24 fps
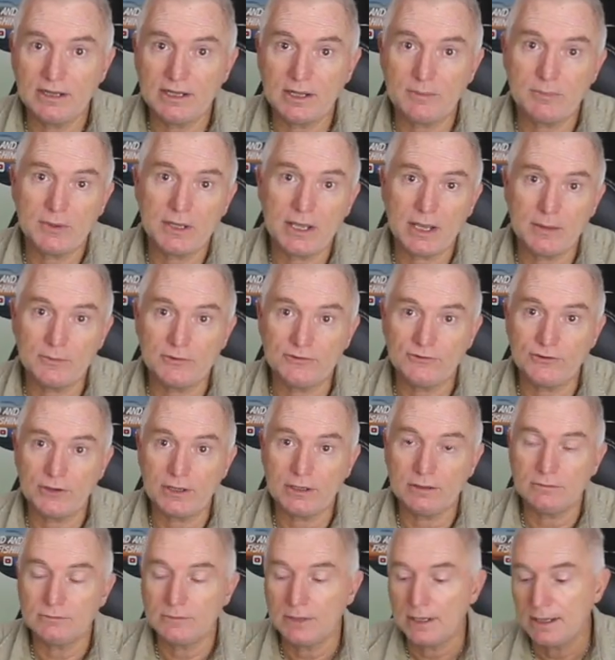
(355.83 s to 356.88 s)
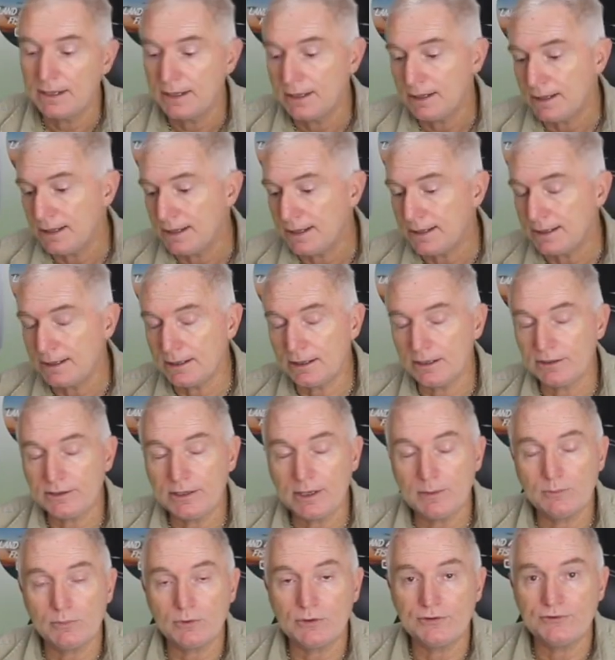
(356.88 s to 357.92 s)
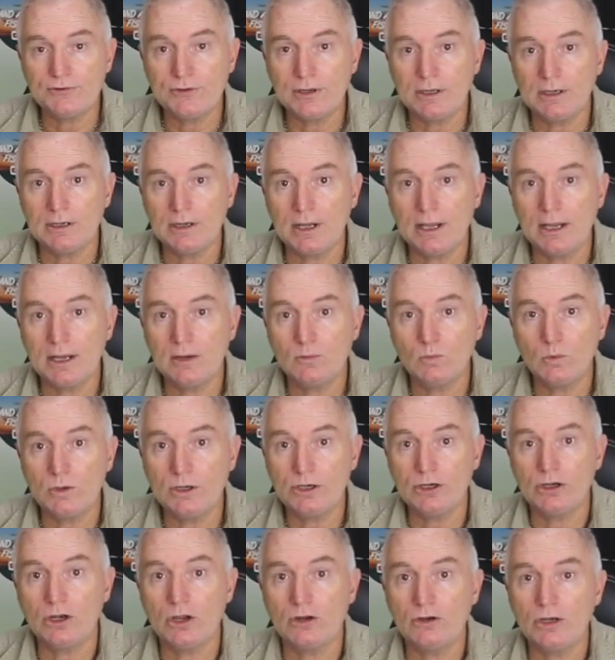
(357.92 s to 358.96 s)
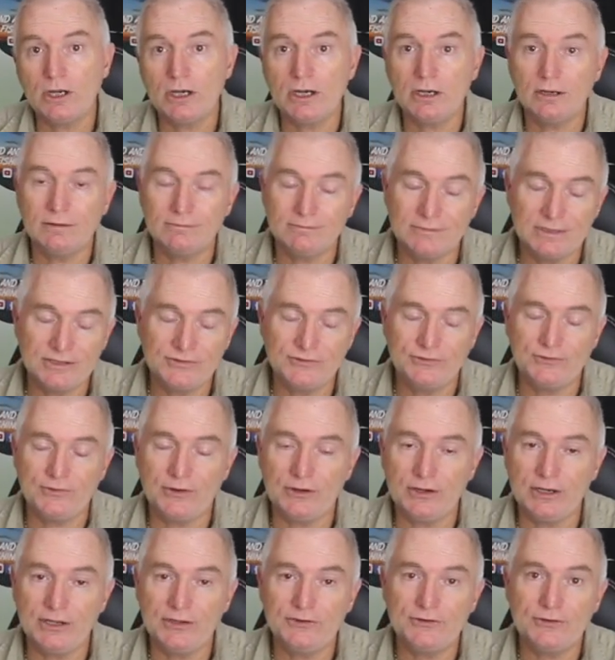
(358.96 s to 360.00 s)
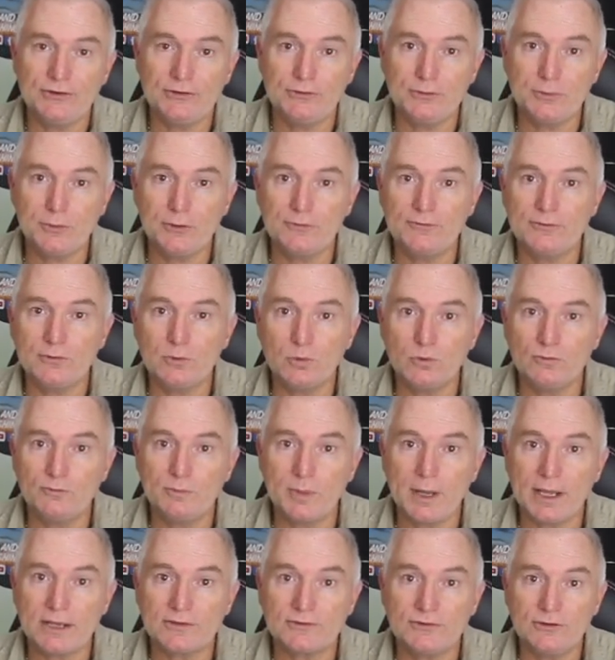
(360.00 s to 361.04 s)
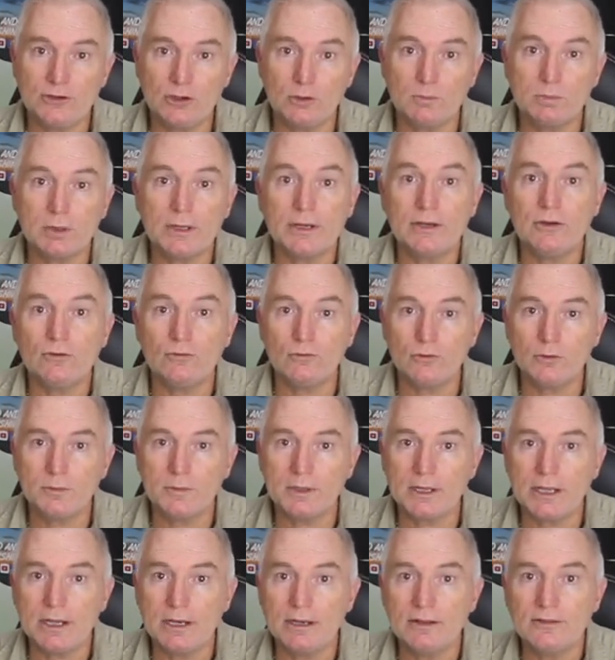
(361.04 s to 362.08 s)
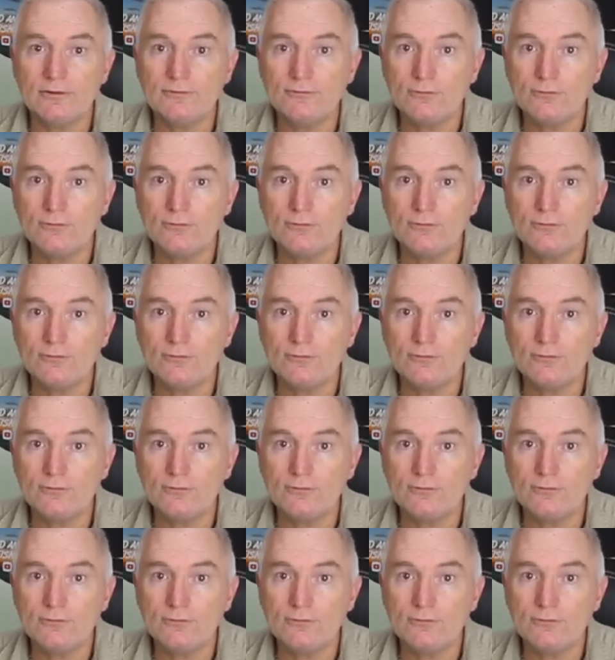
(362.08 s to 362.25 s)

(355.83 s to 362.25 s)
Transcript: That became a seat, a temporary seat. And when you don't need it, it's very easy to remove the wolf packs and you've got plenty of room again in the